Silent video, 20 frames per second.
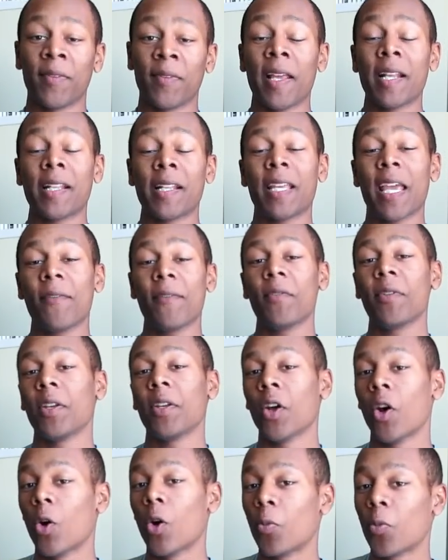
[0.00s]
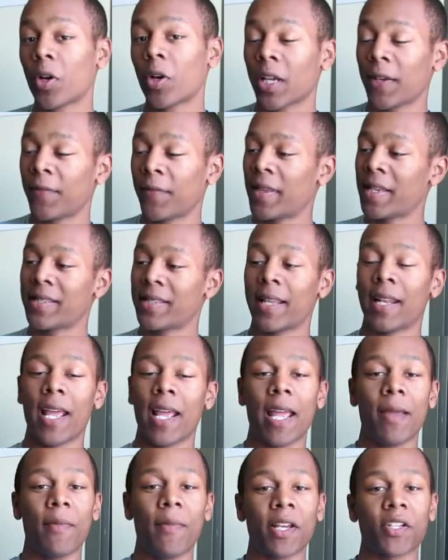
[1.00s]
If they gave you any homework, if they said,
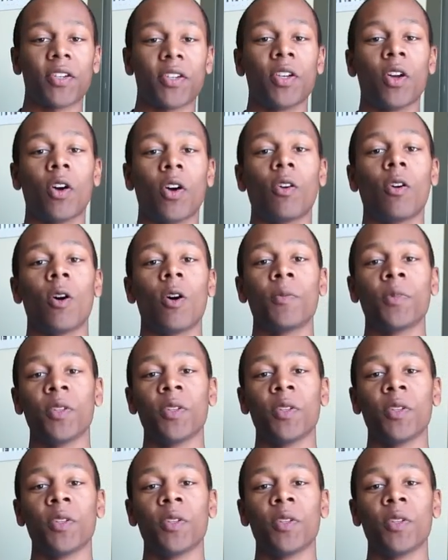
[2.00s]
hey, make sure you go home,